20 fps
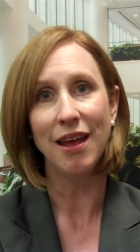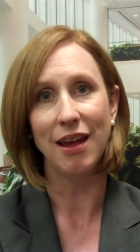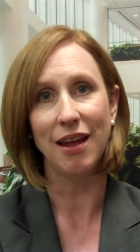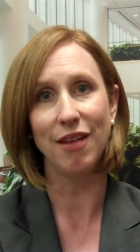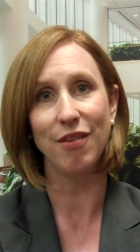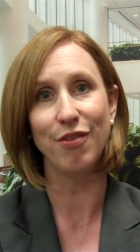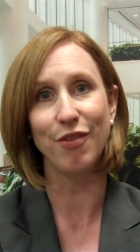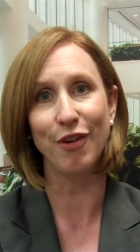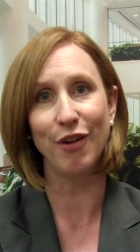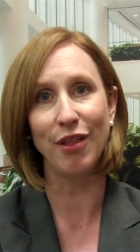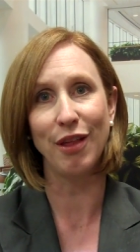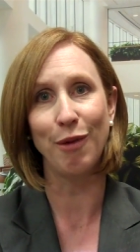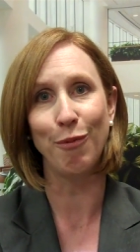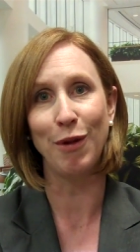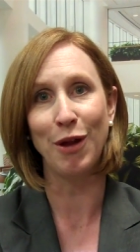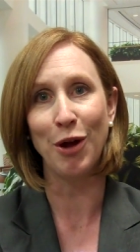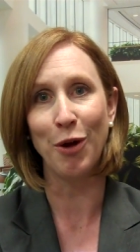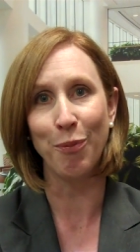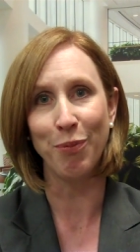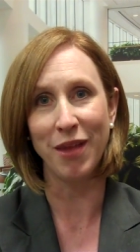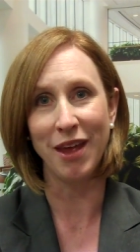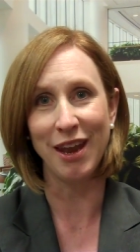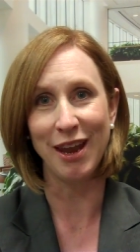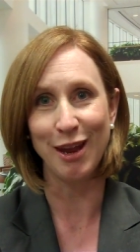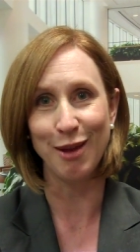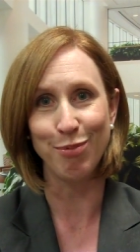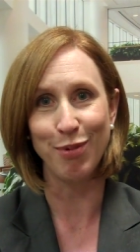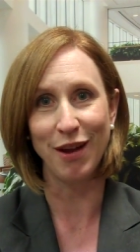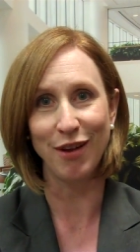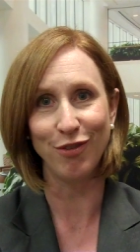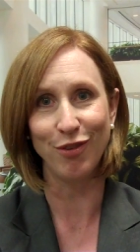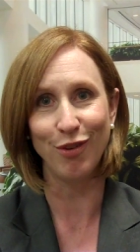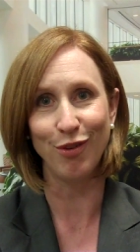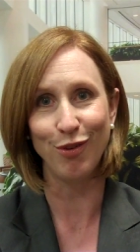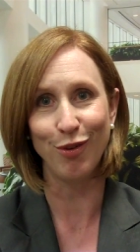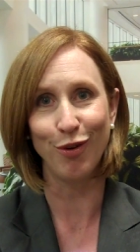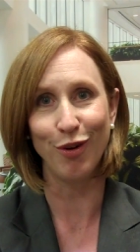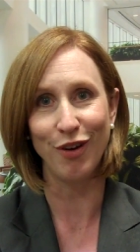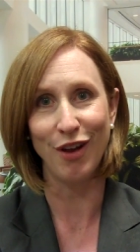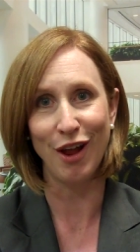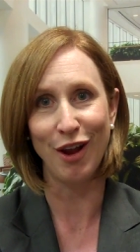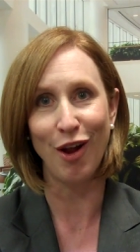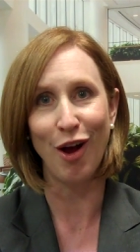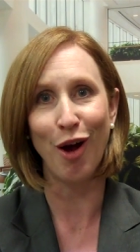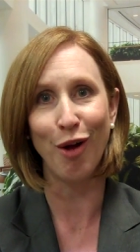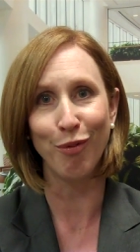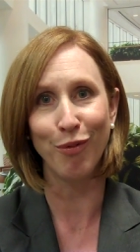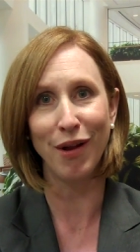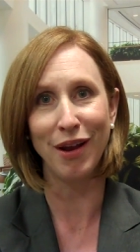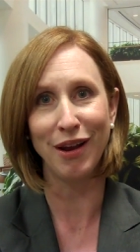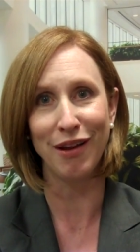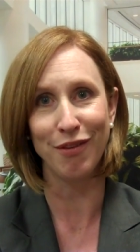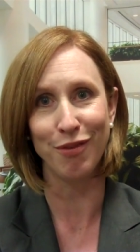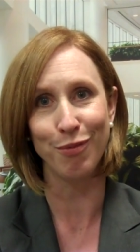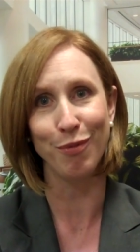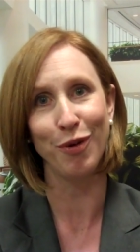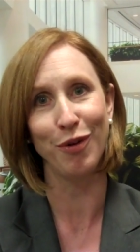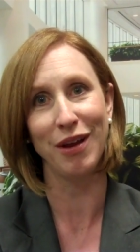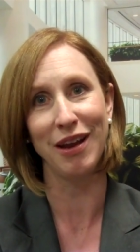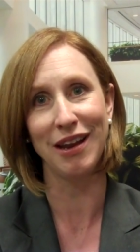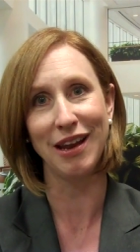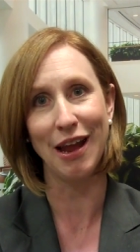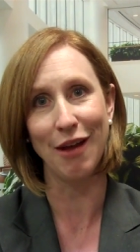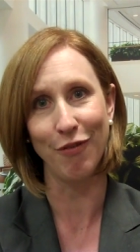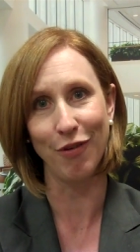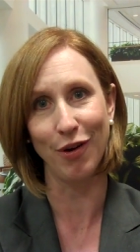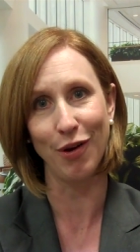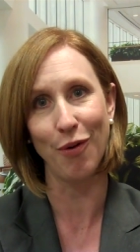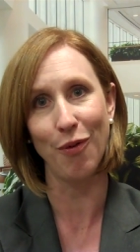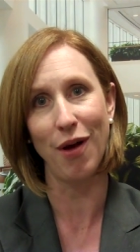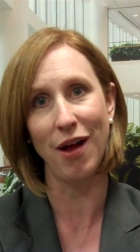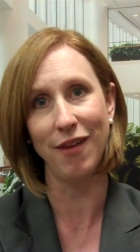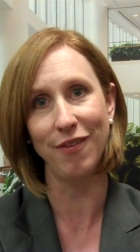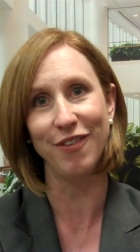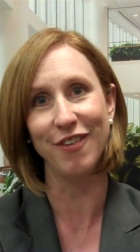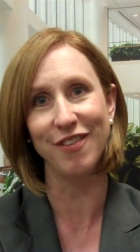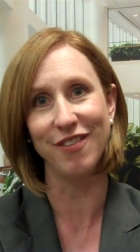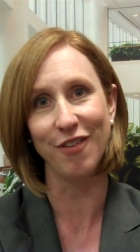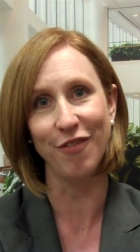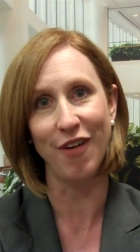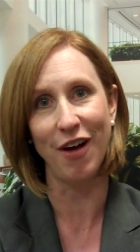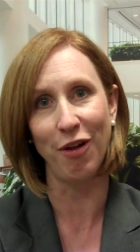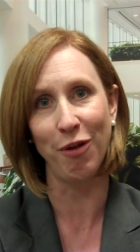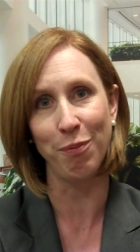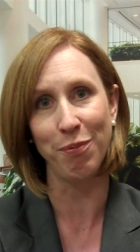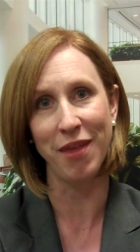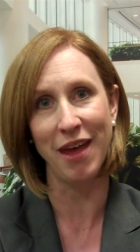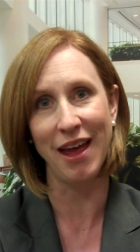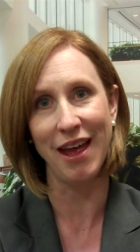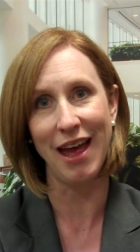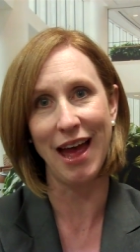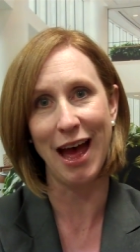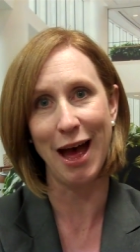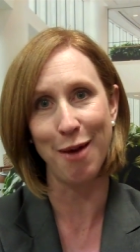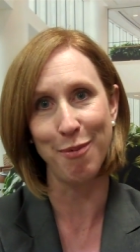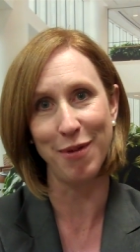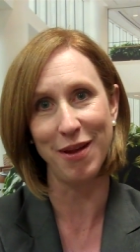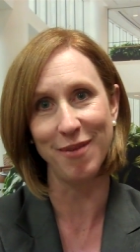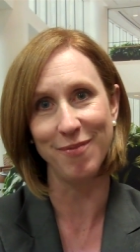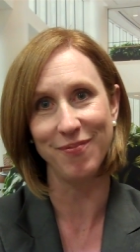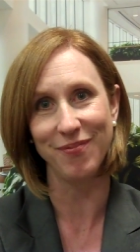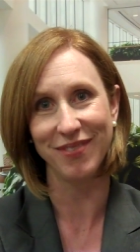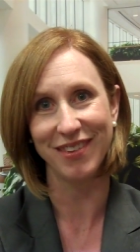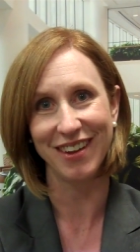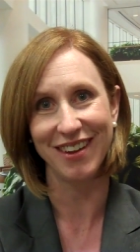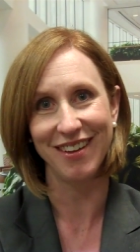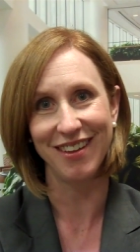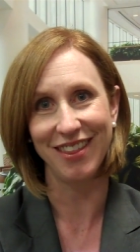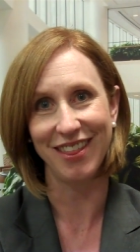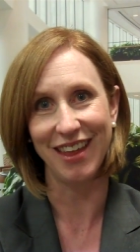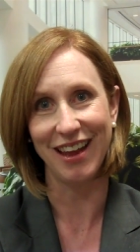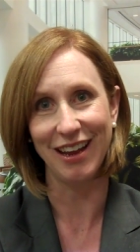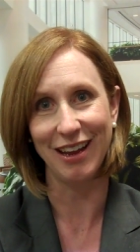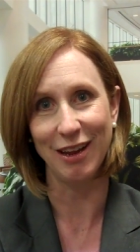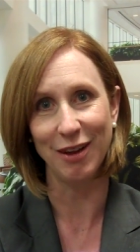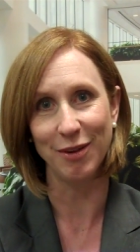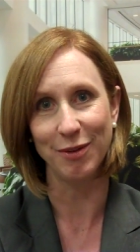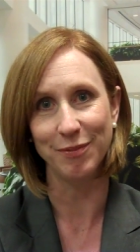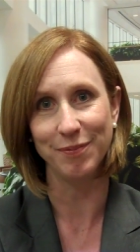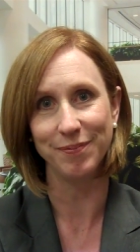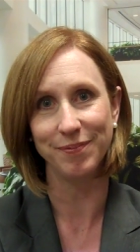And certainly we hope that any patients who are not already smoking never go on to develop that habit. Thank you.